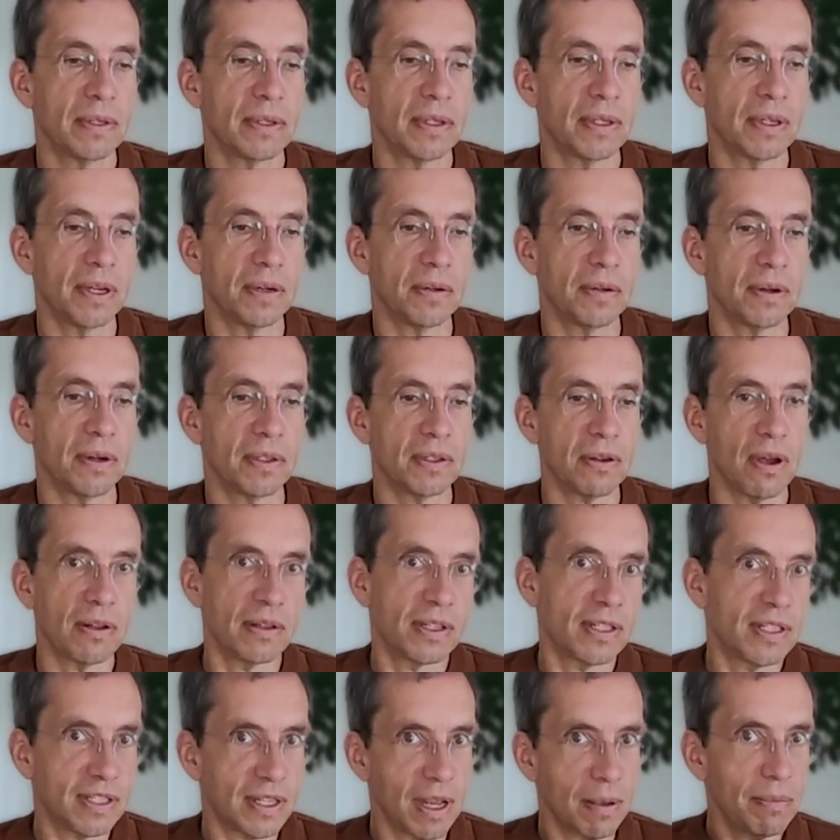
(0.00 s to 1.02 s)
you know, on,
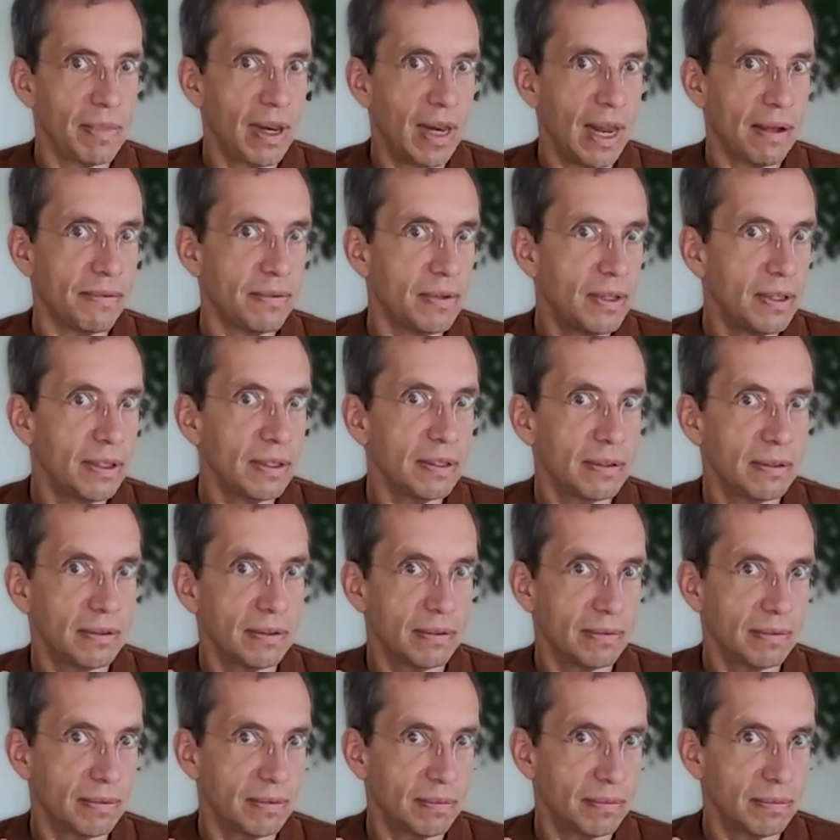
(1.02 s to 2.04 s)
on some level,
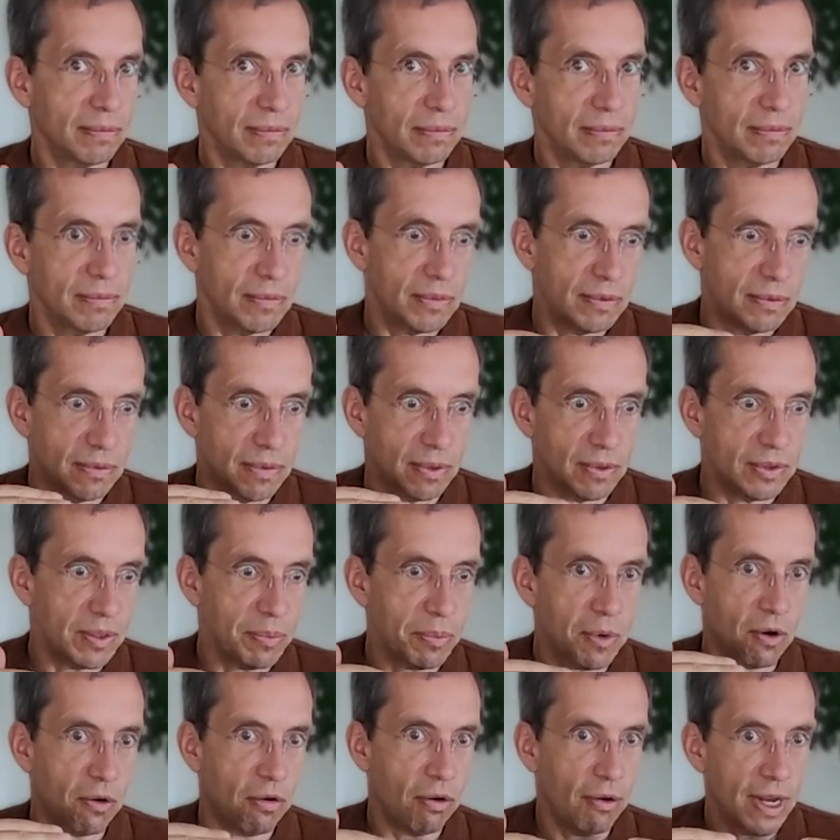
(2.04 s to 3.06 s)
on
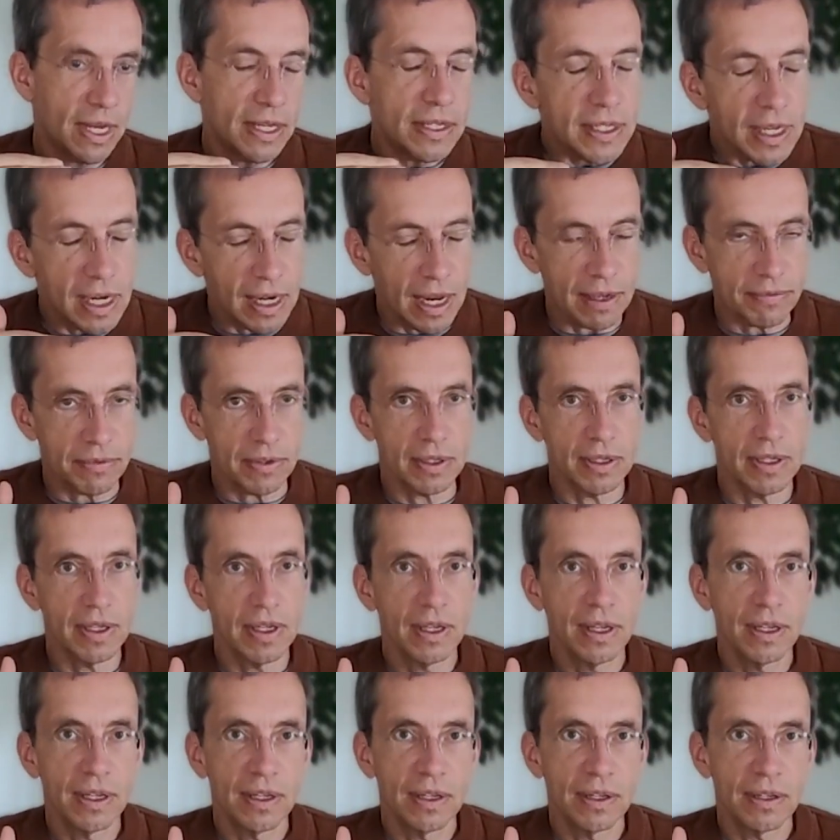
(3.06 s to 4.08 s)
some crazy level,
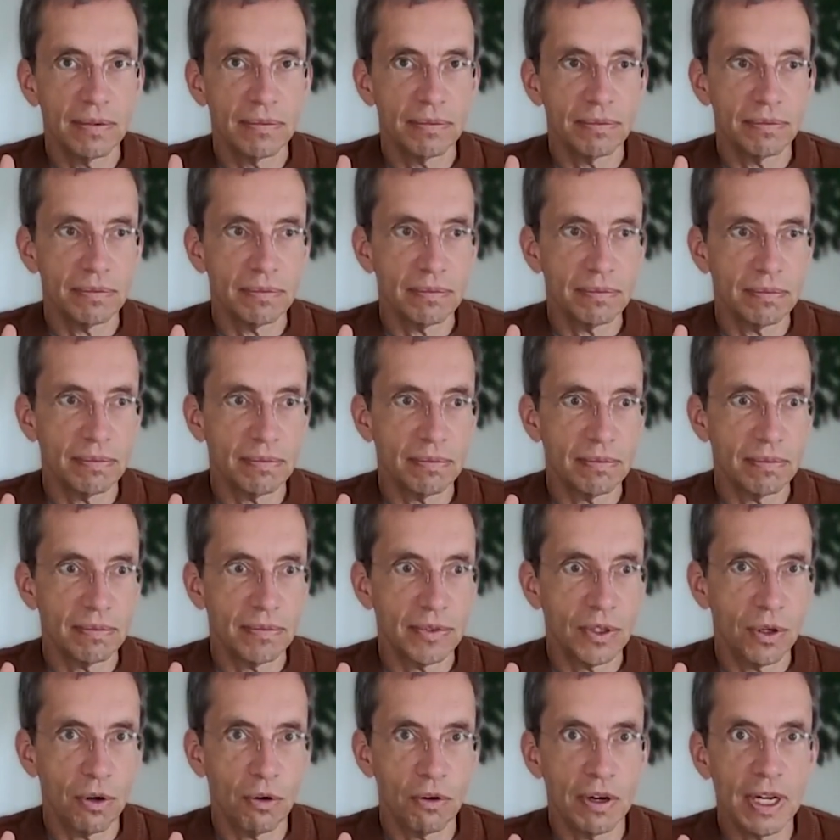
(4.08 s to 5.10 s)

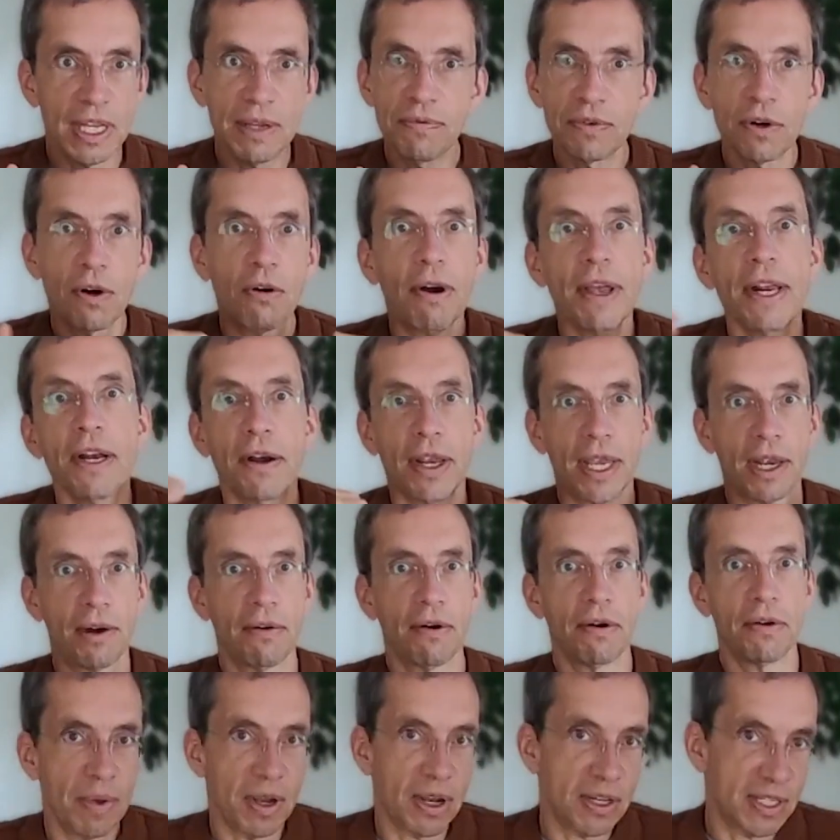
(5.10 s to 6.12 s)
you're an even greater
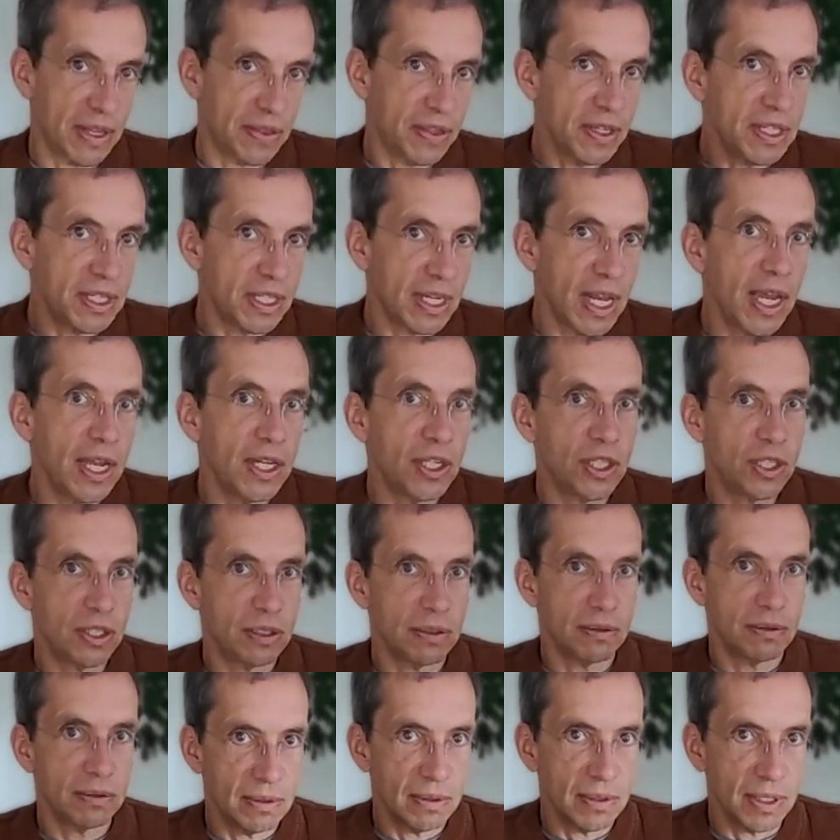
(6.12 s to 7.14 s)
hero. Because at this
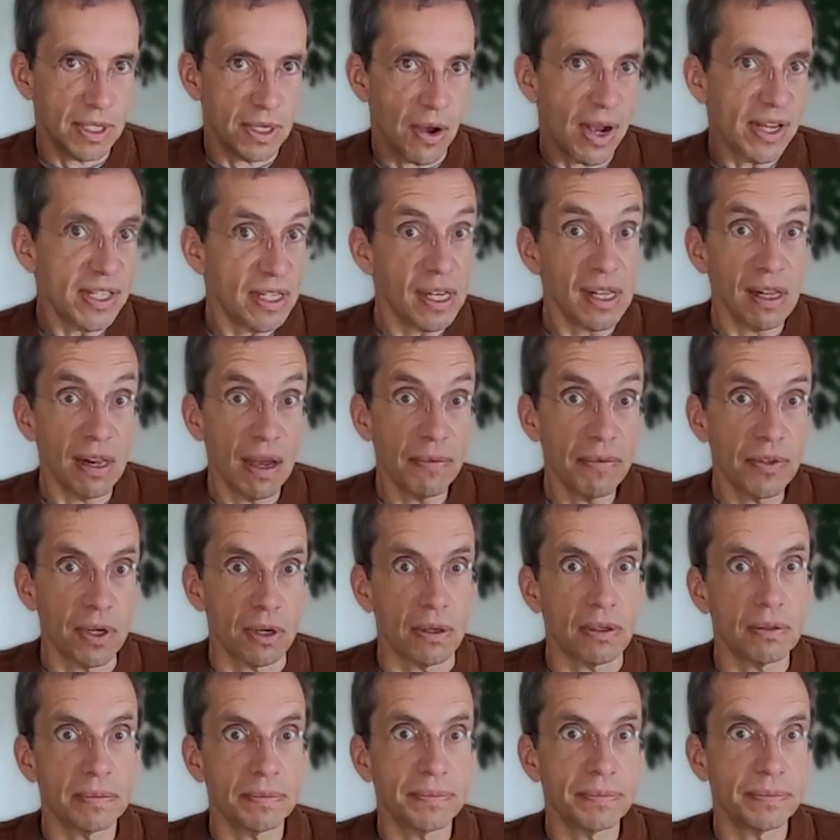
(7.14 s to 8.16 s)
stage, you know, I still loved
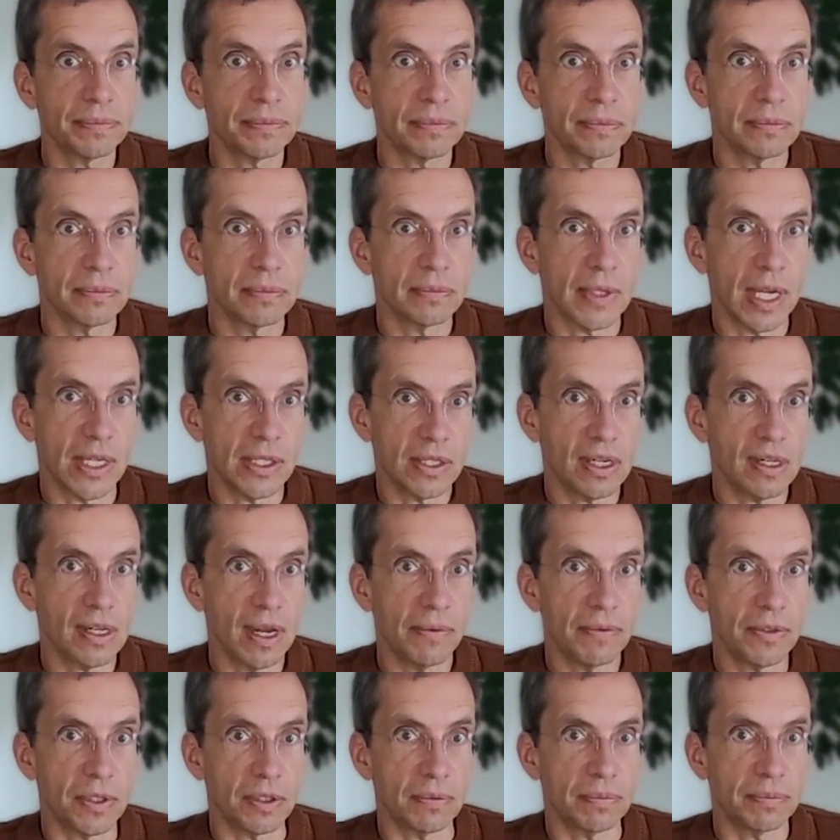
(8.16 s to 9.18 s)
her. I still
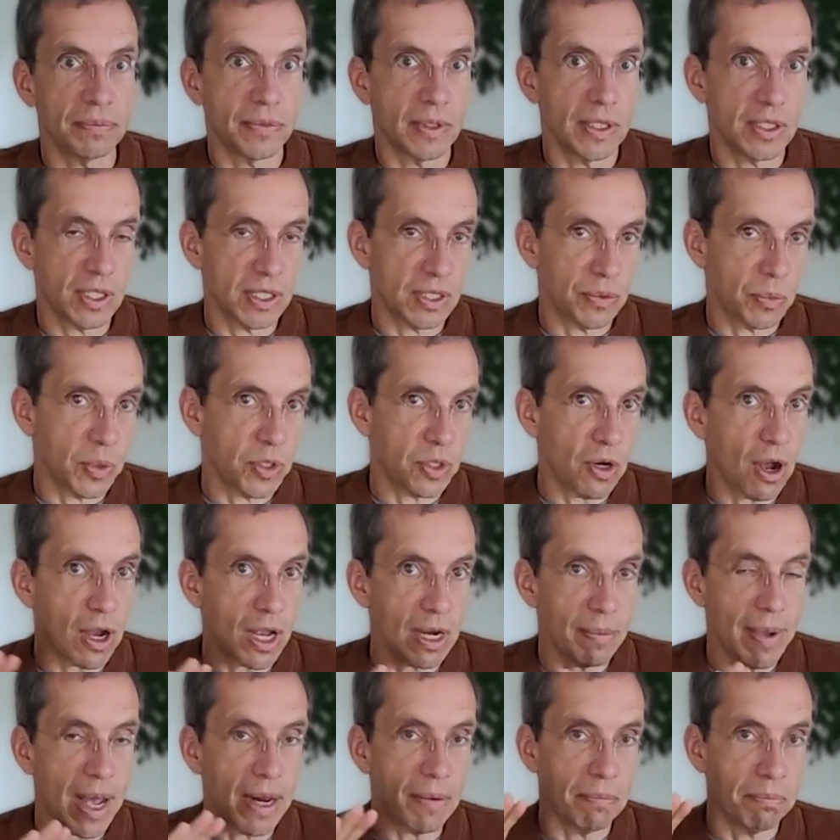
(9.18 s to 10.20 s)
loved her. This is, we're
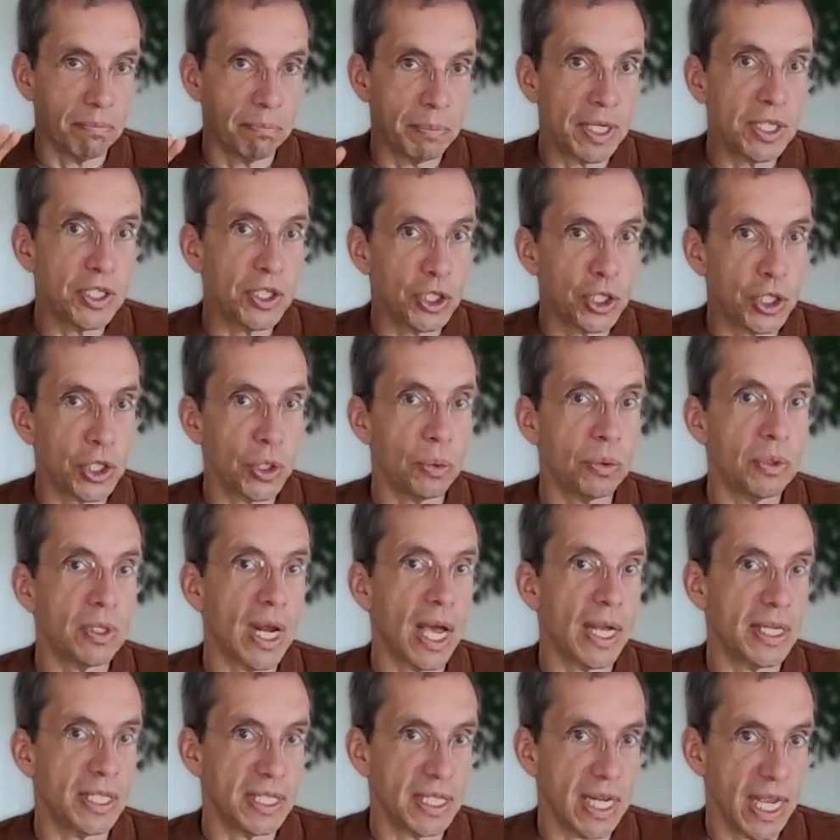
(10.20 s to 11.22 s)
talking about mid June
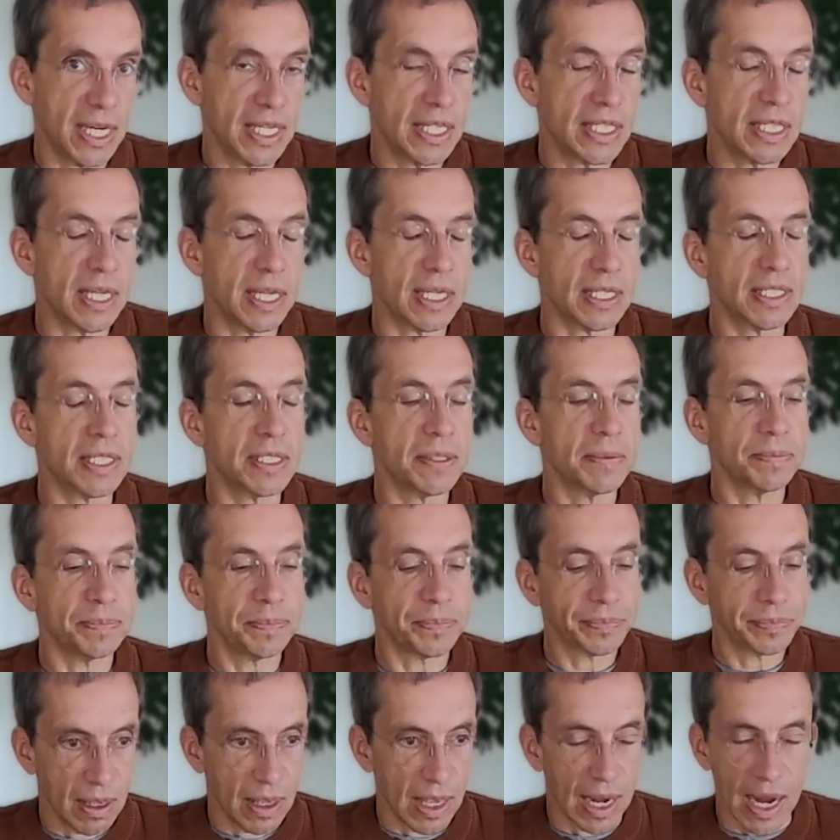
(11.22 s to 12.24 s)
1986.
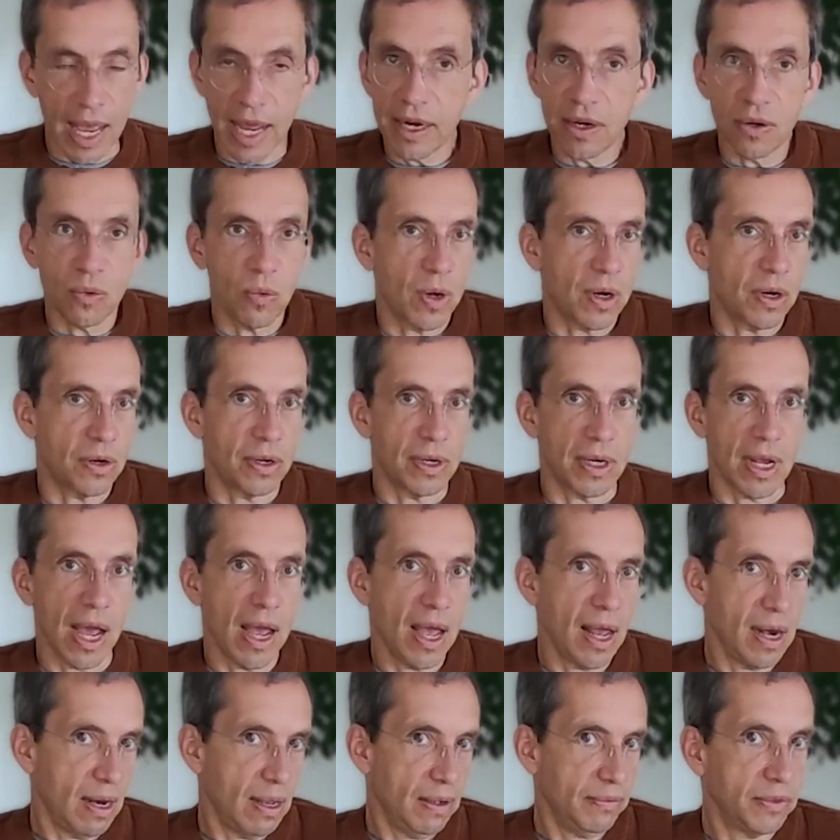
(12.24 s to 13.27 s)
And I didn't want her to die.
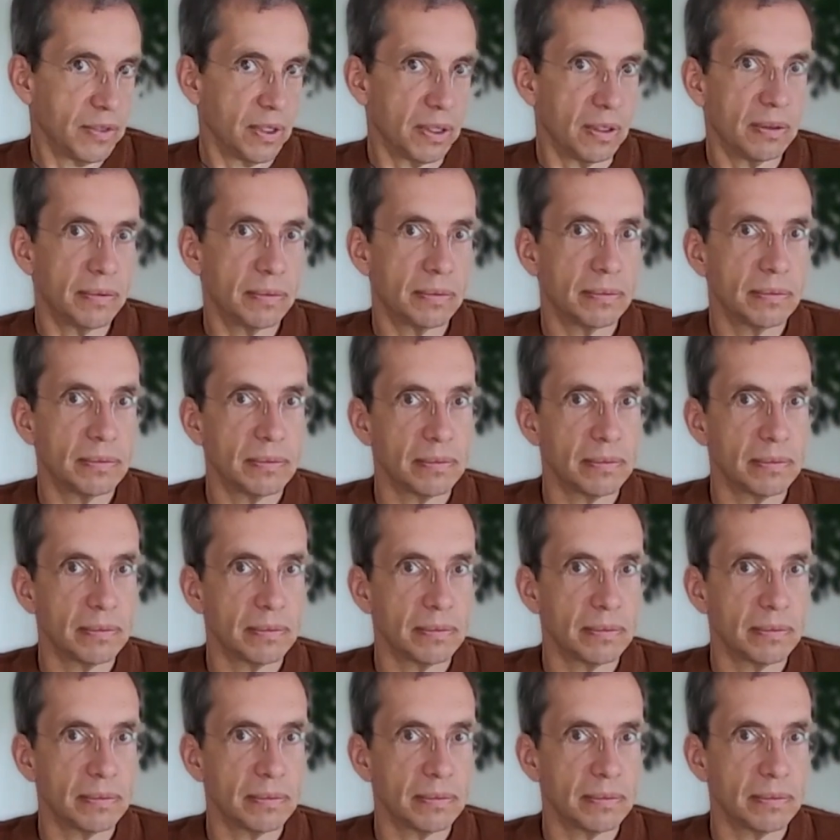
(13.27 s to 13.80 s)
I loved her.